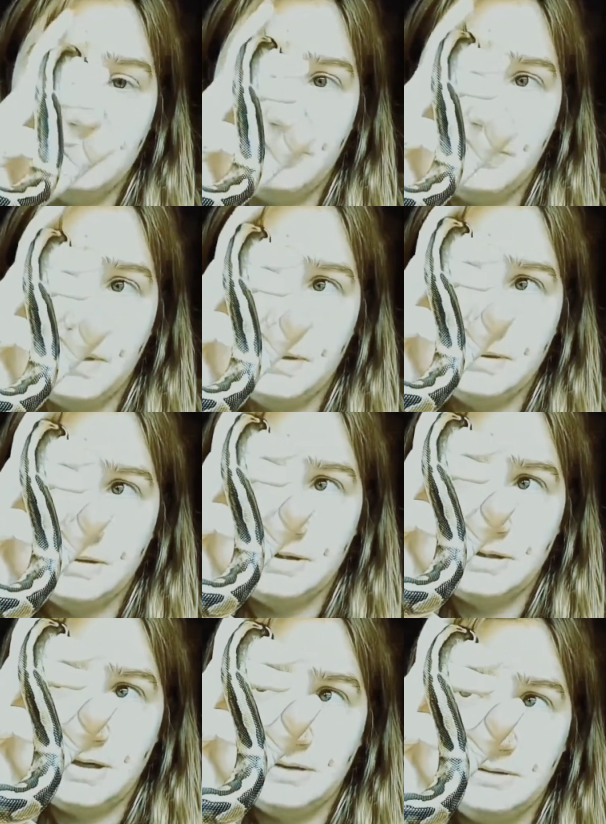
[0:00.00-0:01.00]
wonderful
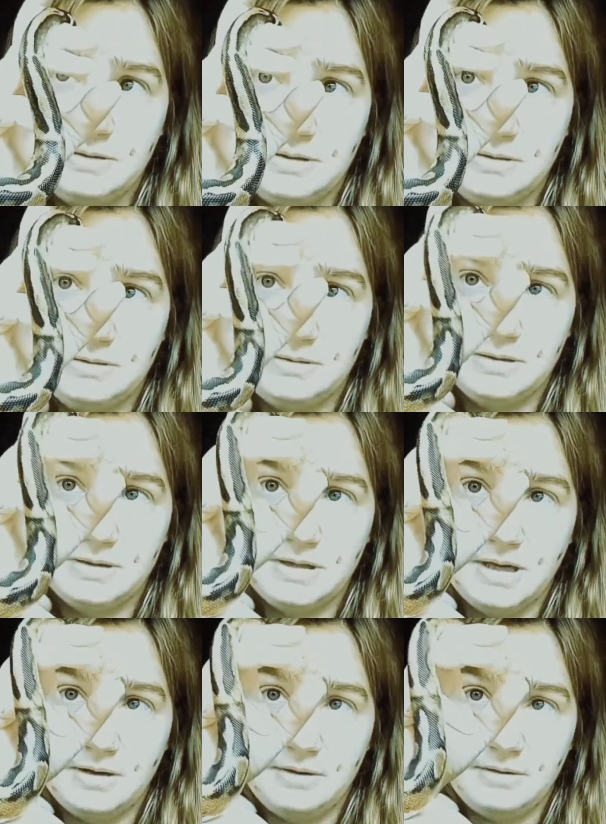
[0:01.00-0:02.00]
poster child
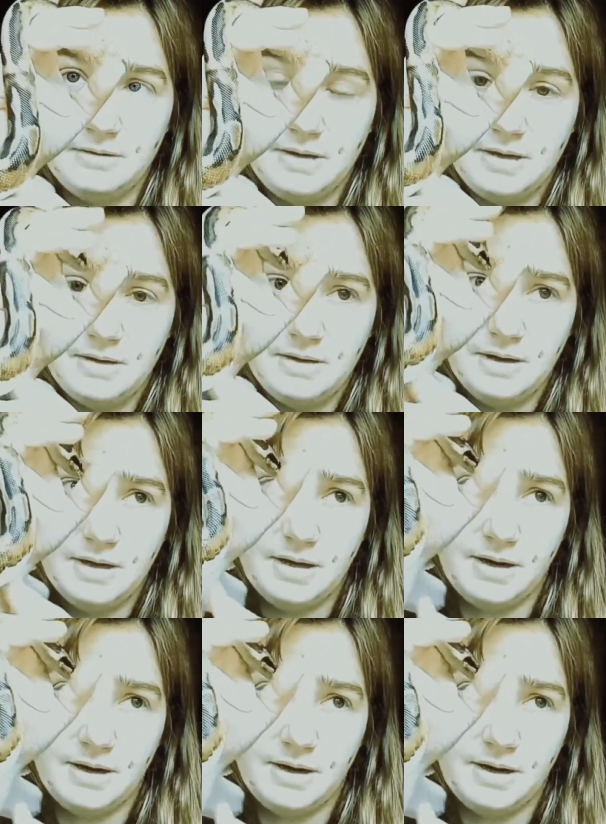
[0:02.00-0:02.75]
to just how